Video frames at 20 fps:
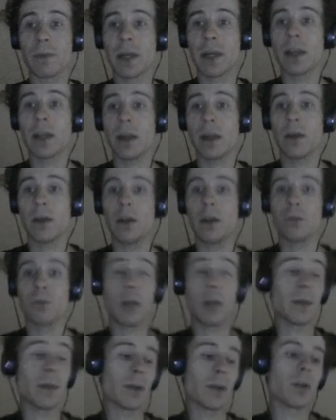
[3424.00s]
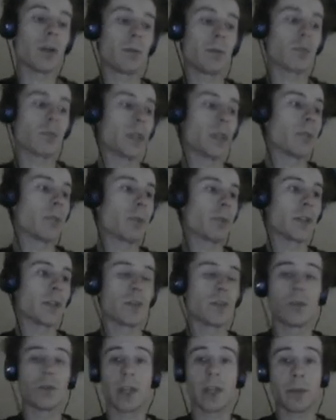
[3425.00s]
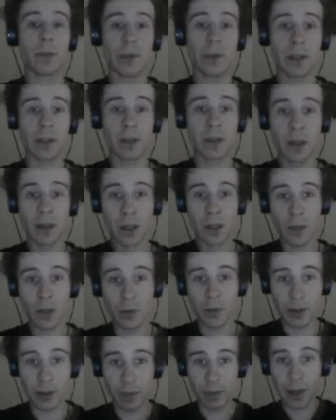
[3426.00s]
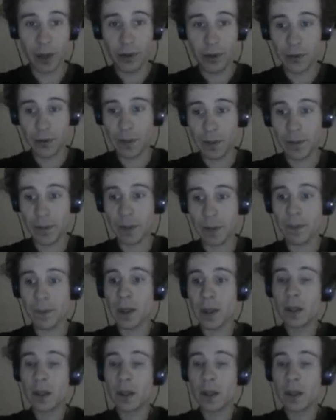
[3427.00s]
plan. I'll probably be going really pretty soon, like within a month or something.